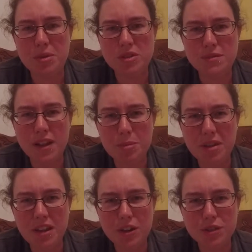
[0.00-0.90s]
developing
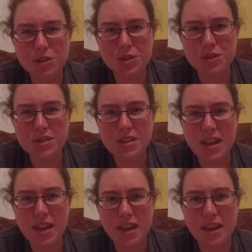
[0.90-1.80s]
characters
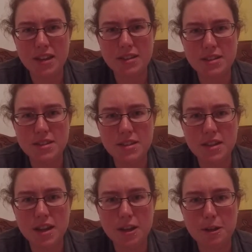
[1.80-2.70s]
and
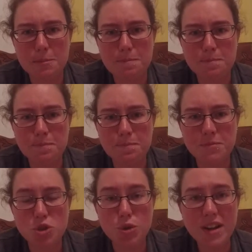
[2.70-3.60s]

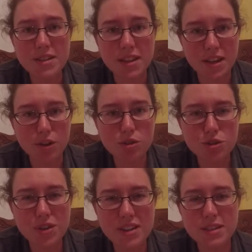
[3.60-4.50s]
traits, like character
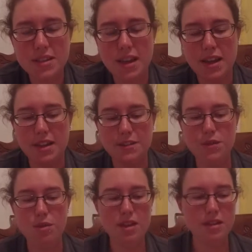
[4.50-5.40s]
traits. And if you
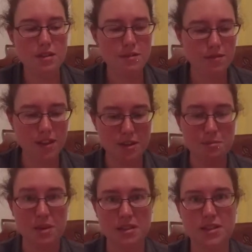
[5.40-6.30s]
think of
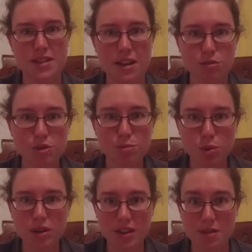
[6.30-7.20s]
a
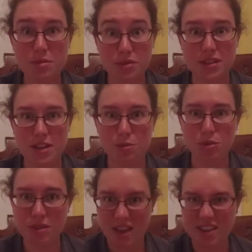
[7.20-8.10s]
soundboard, like a music
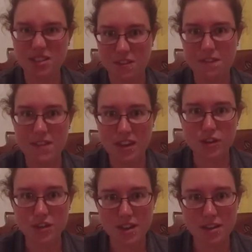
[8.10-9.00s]
soundboard that has all the
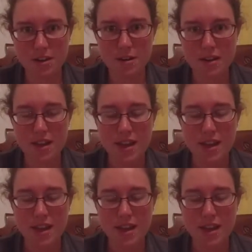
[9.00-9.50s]
faders on there,